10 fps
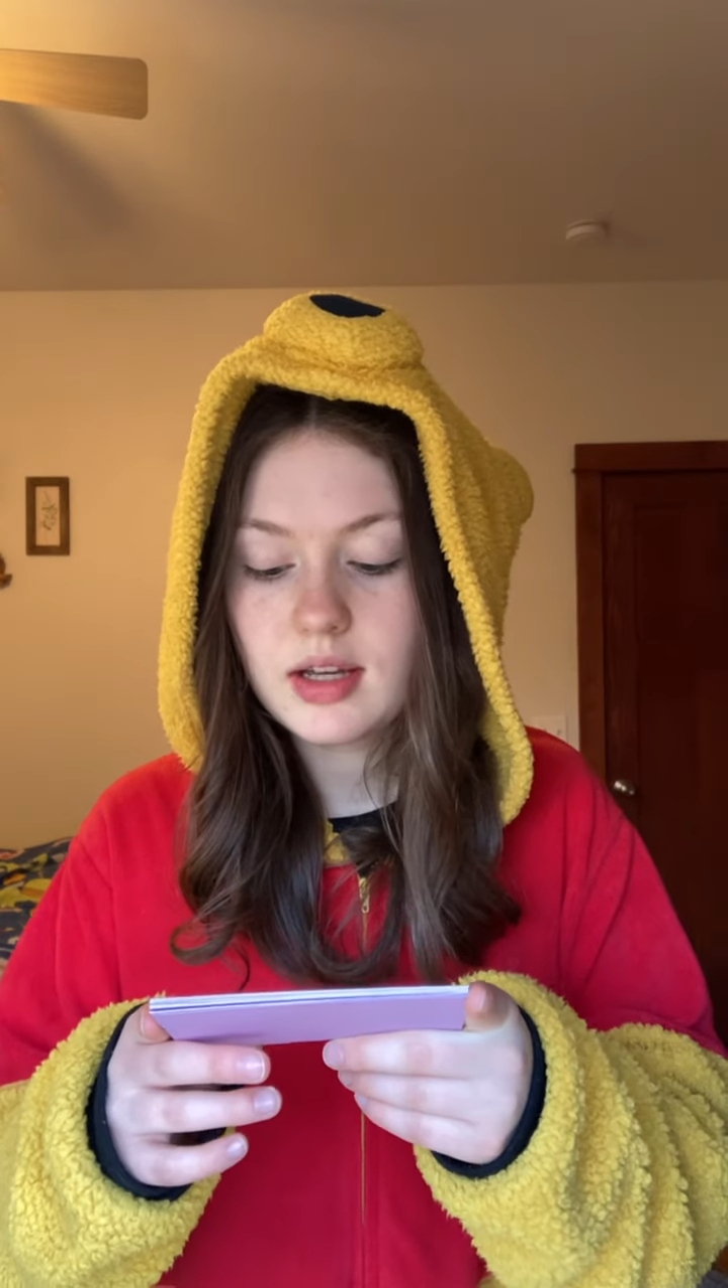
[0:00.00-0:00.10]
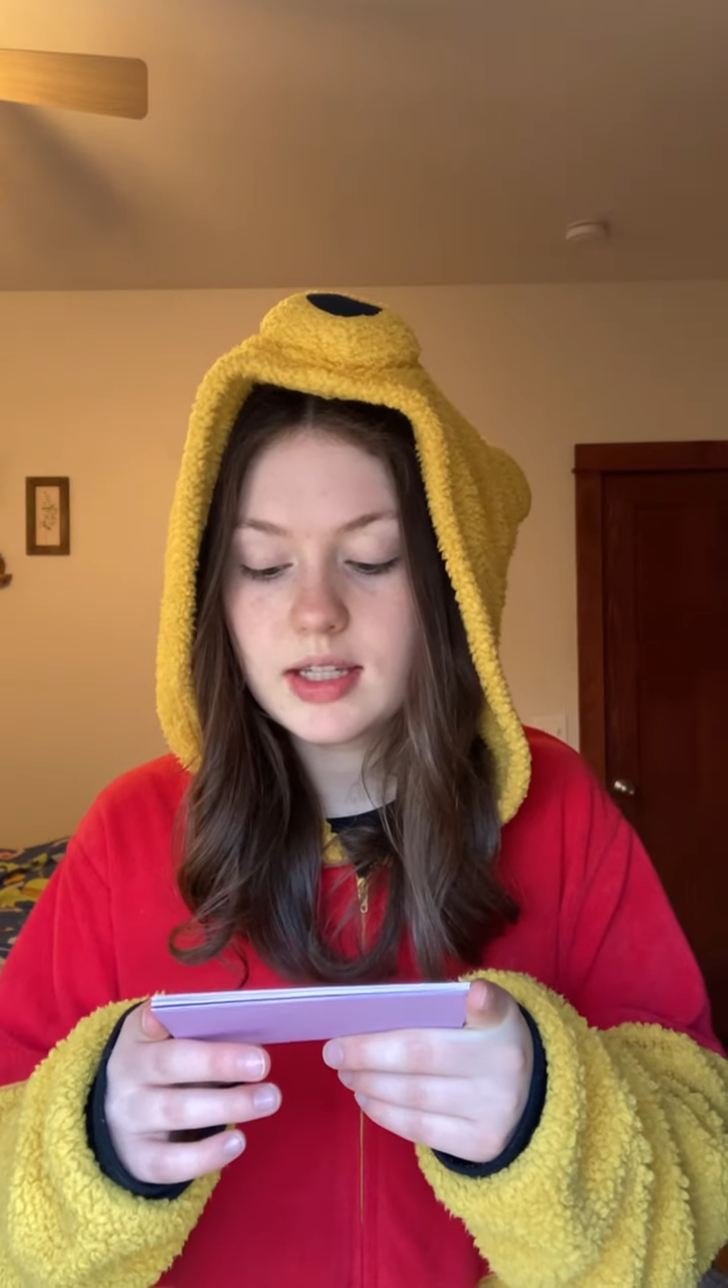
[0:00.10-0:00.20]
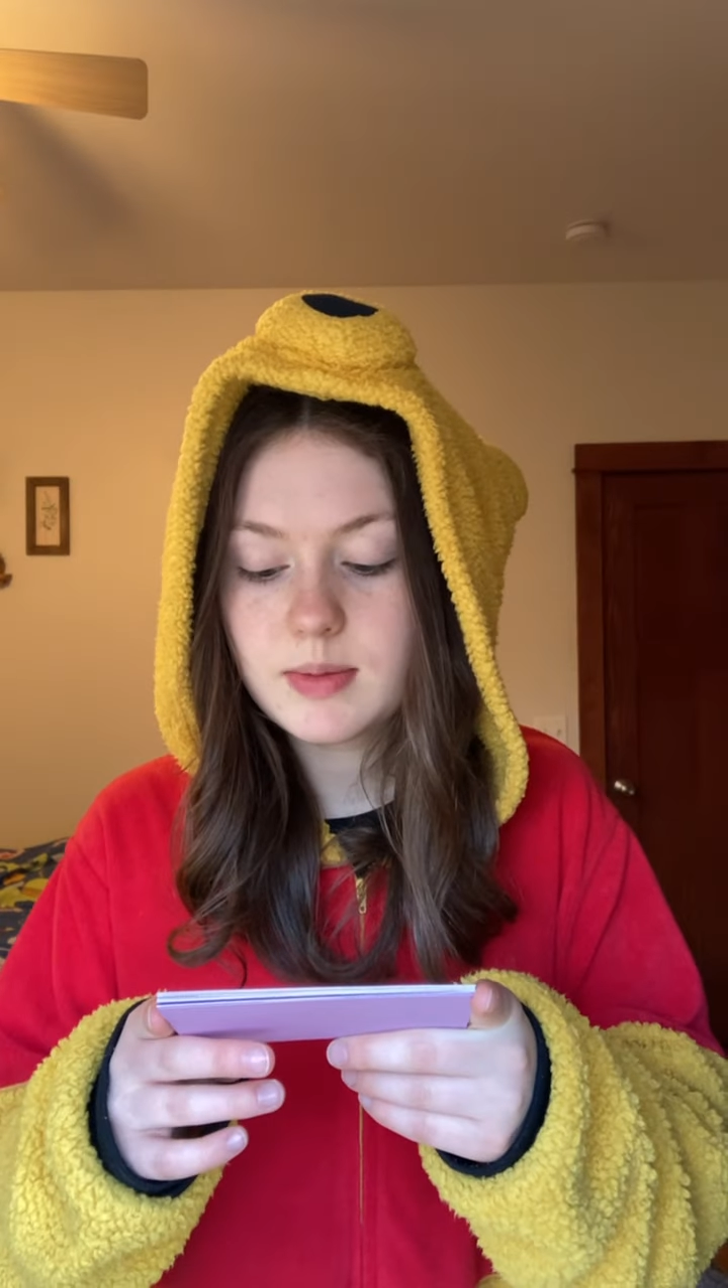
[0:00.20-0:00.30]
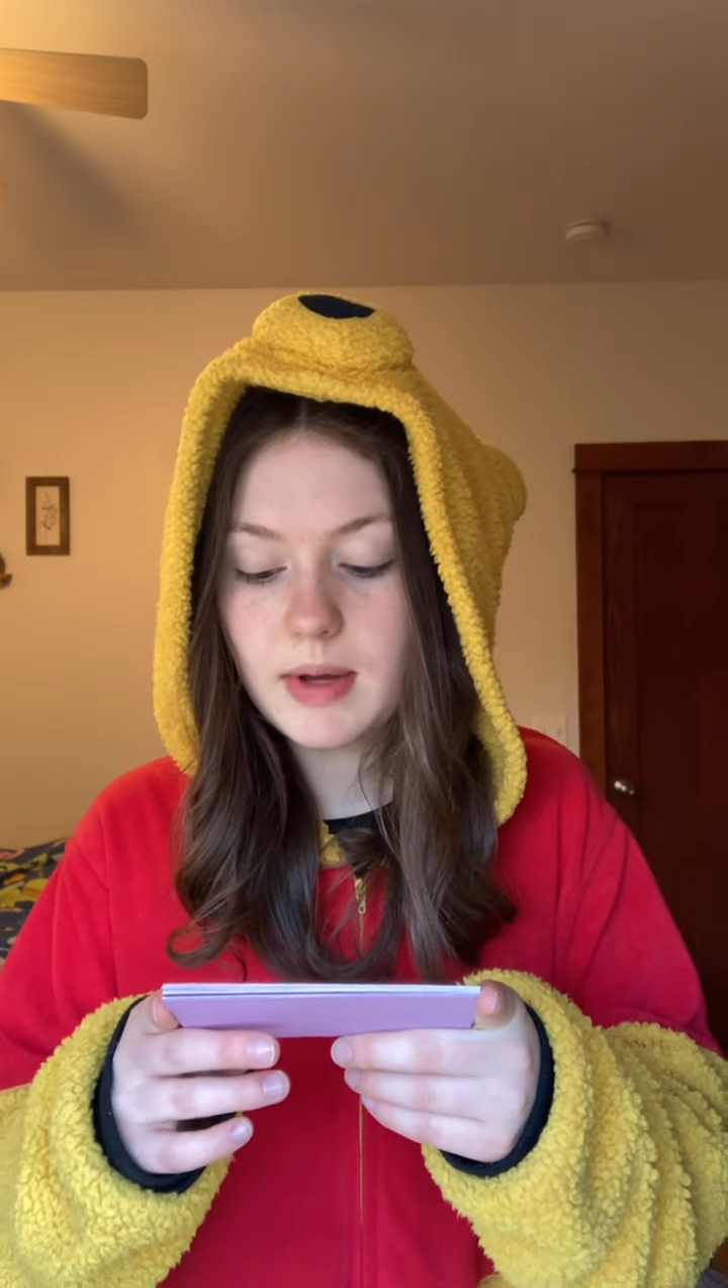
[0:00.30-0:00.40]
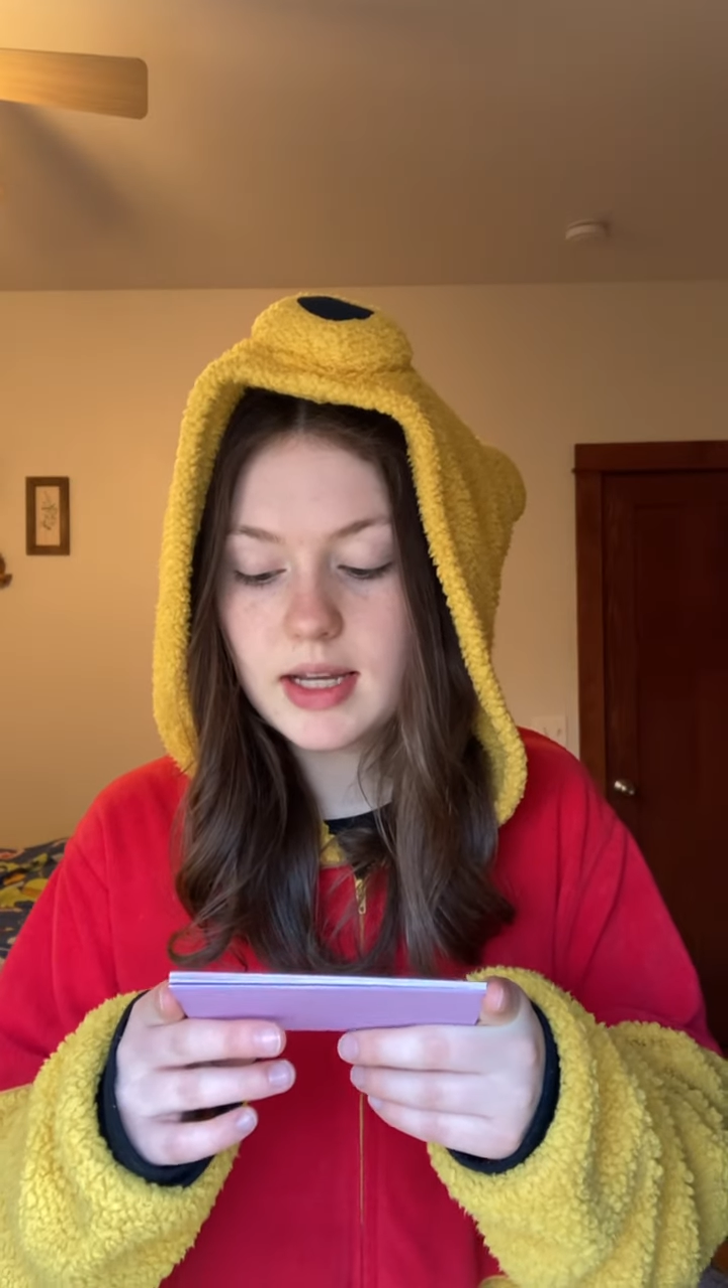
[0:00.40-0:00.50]

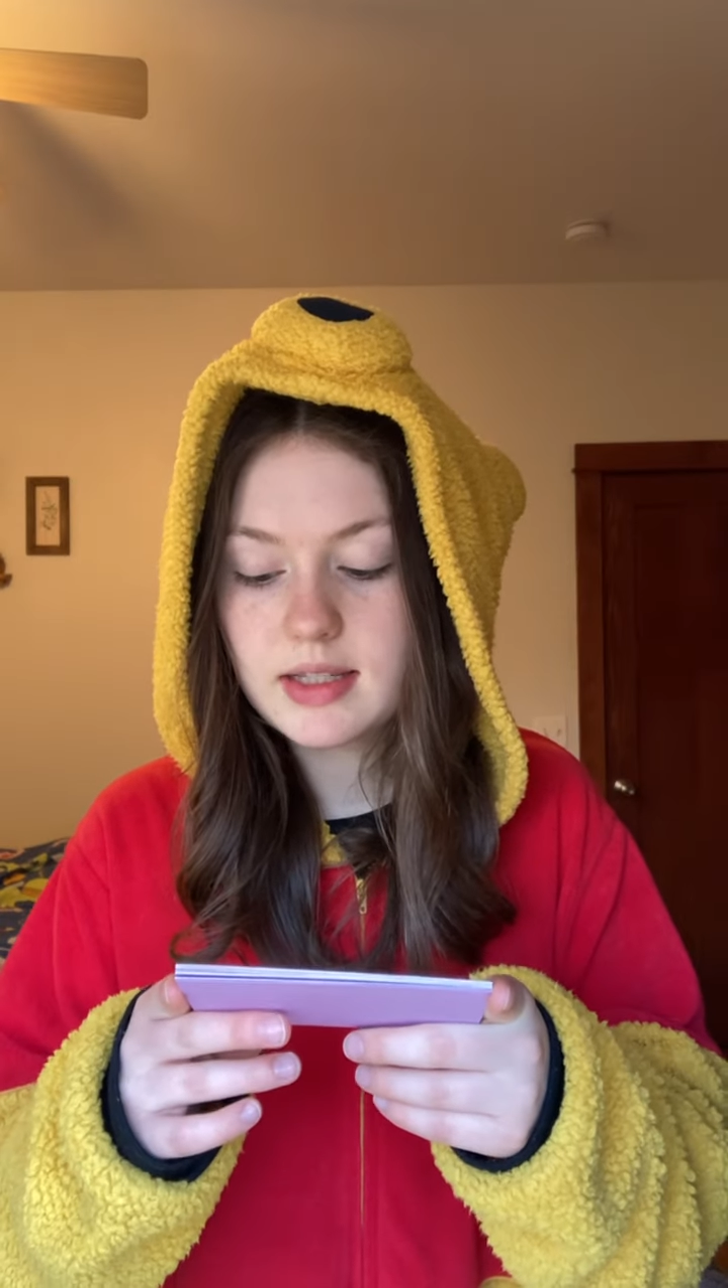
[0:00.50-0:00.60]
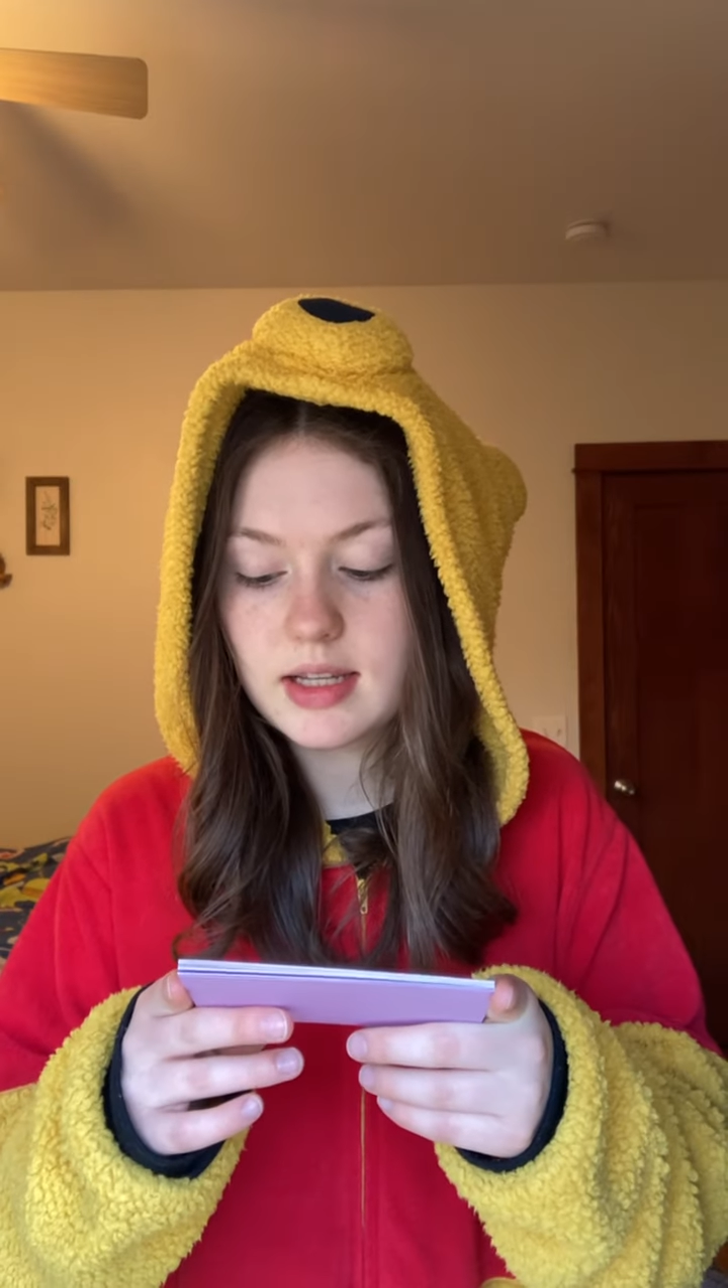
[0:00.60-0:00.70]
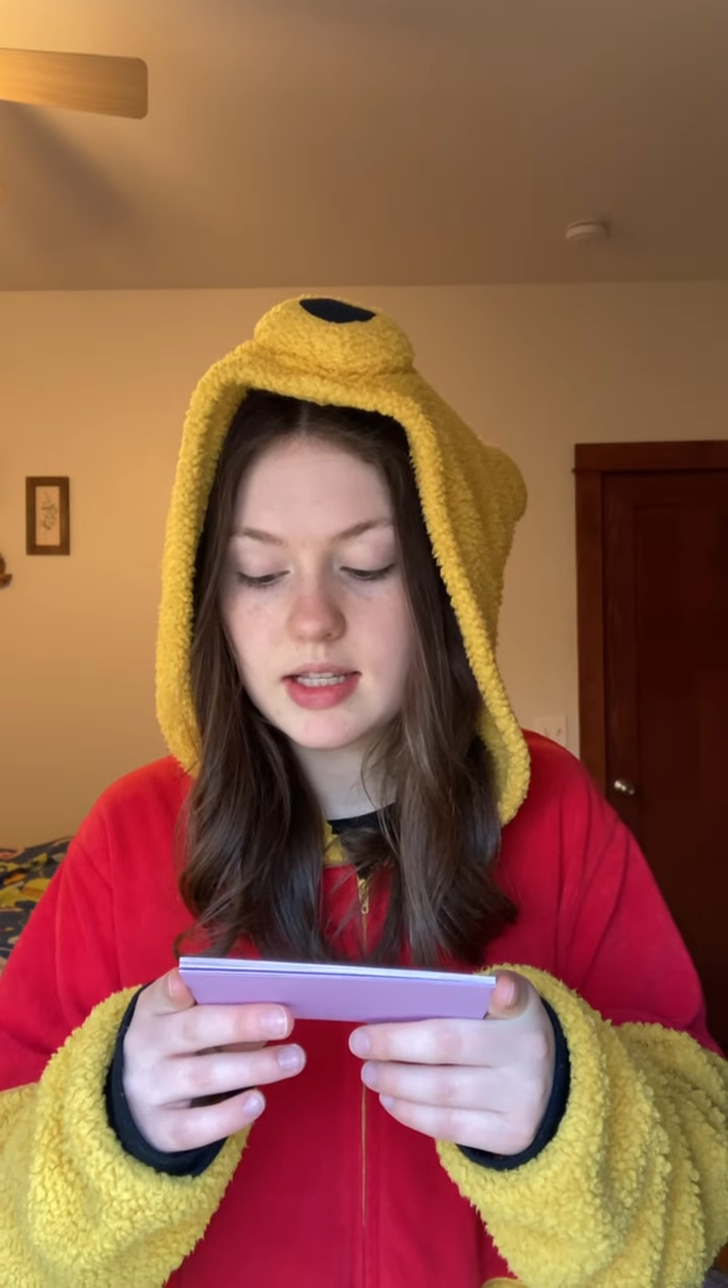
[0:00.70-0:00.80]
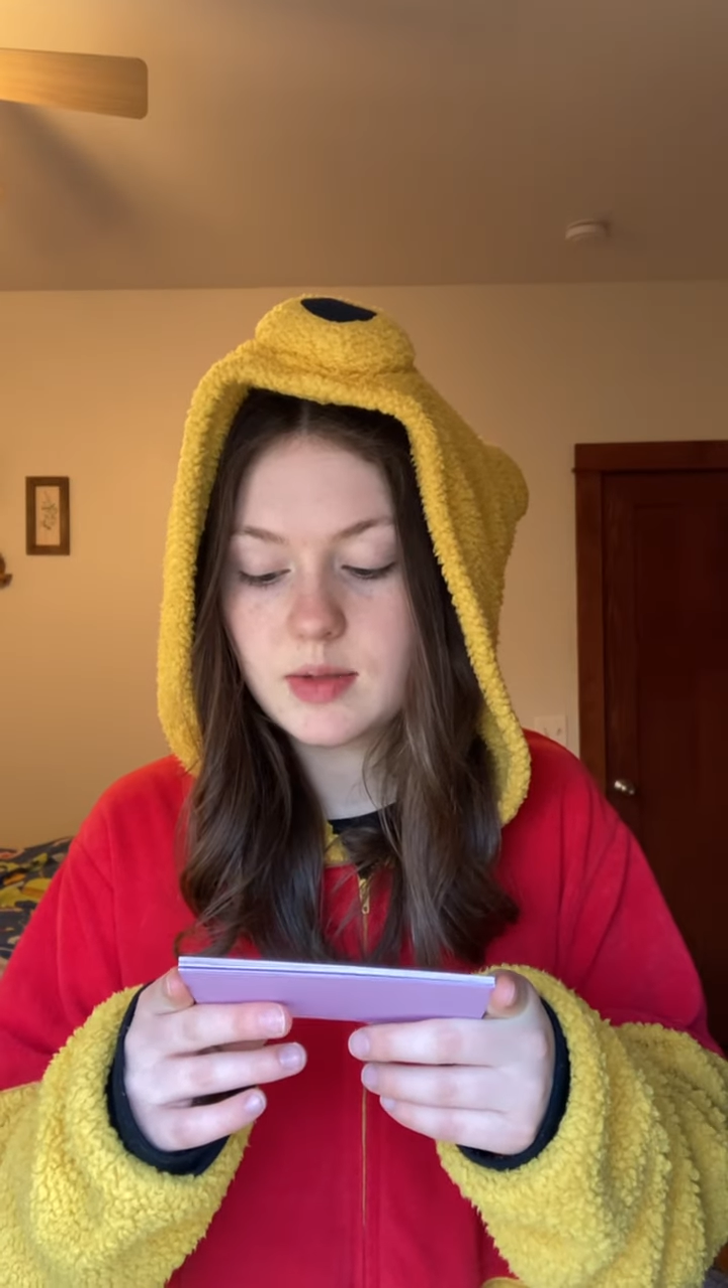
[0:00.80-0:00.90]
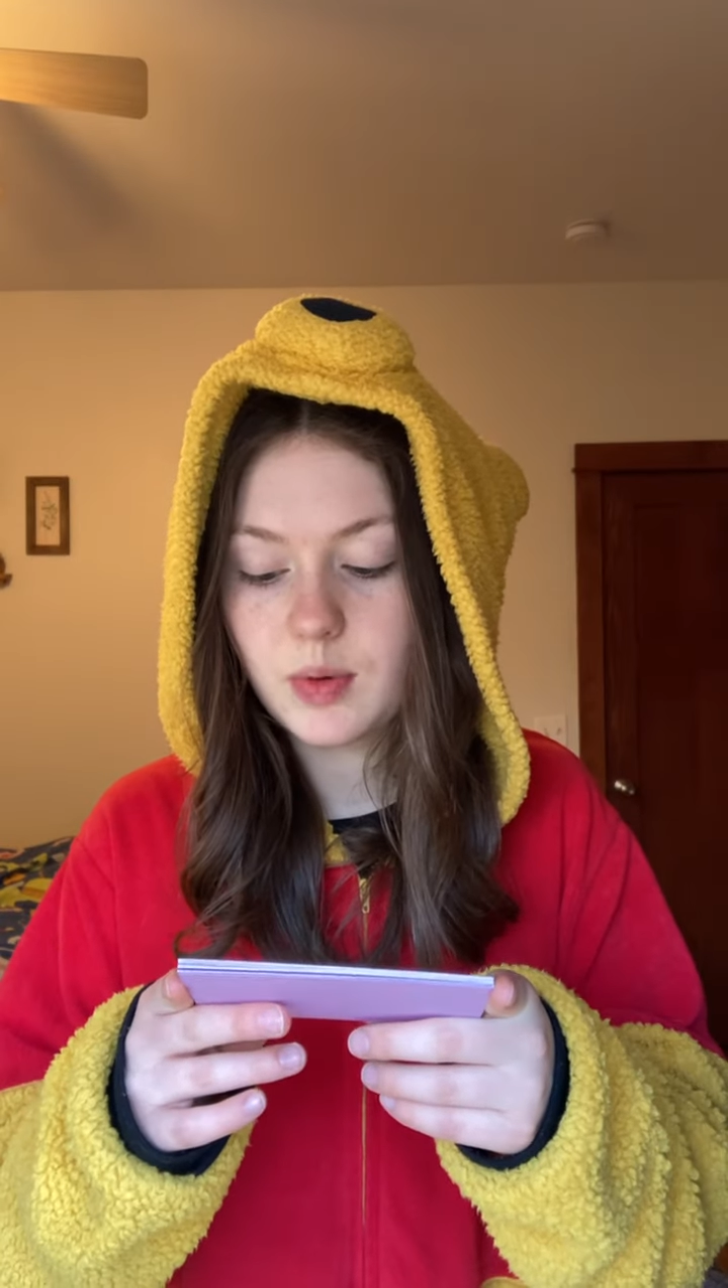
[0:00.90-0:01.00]

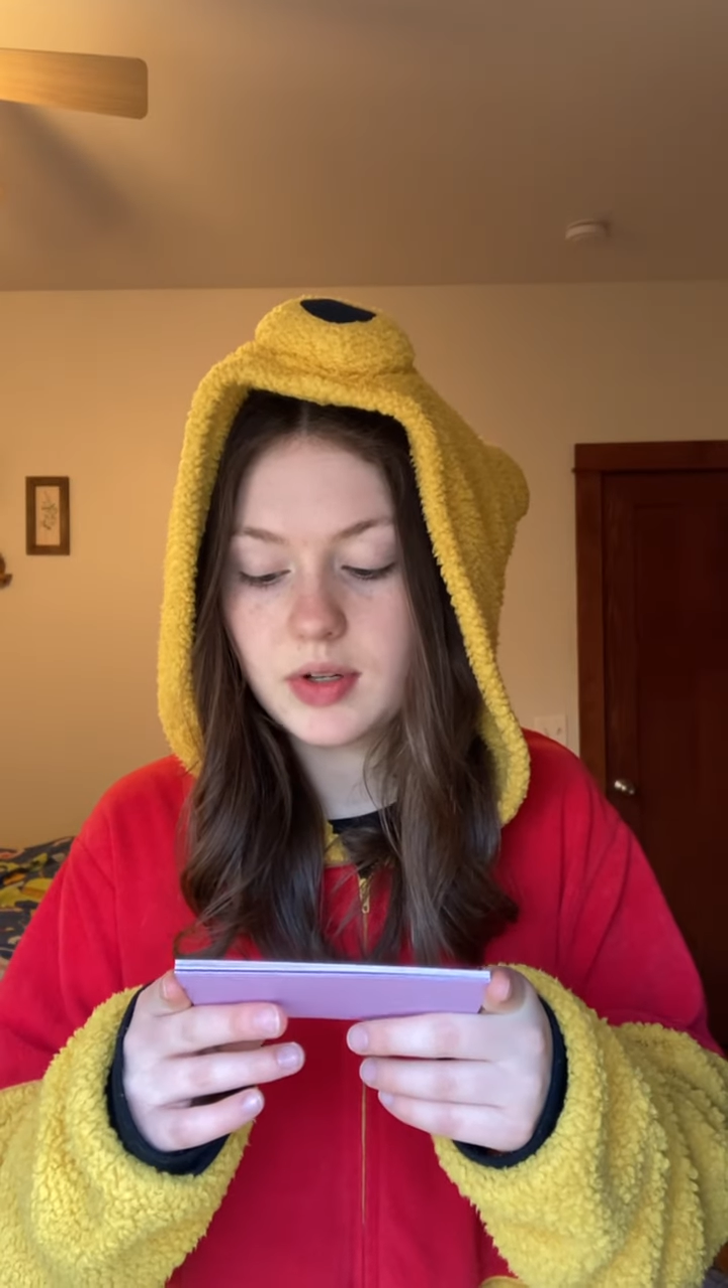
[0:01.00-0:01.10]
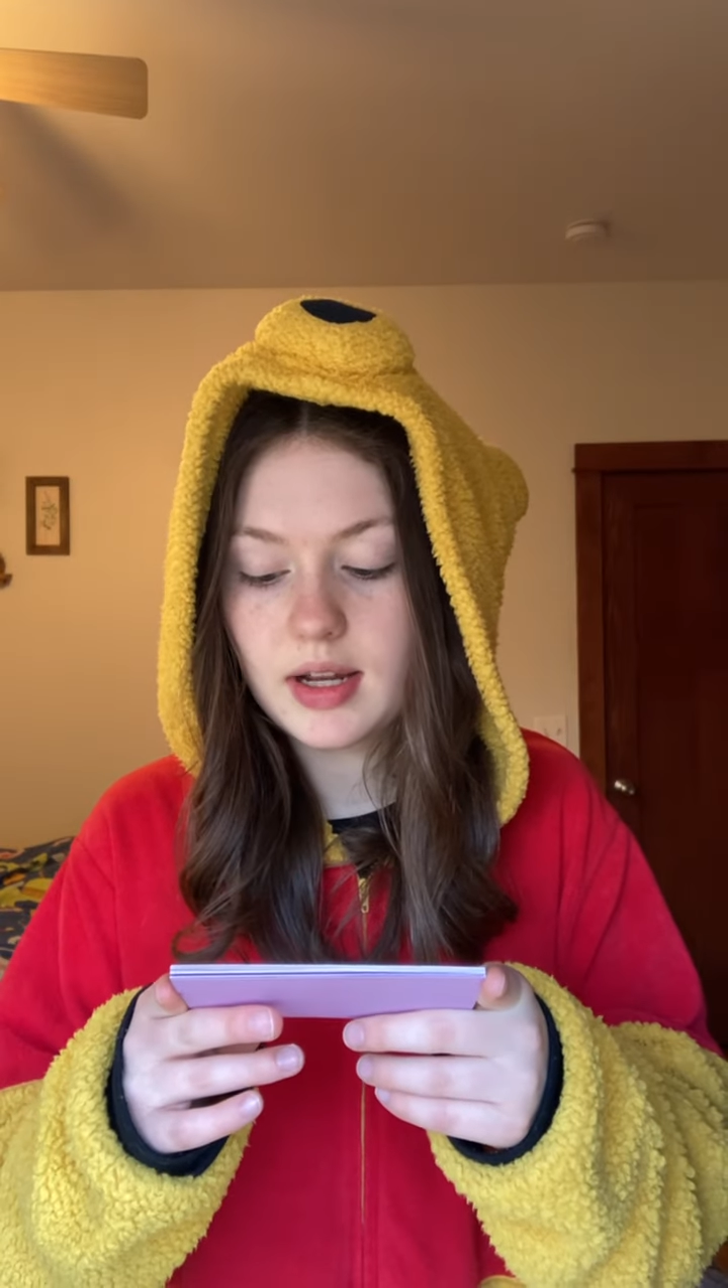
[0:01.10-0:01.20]
spices were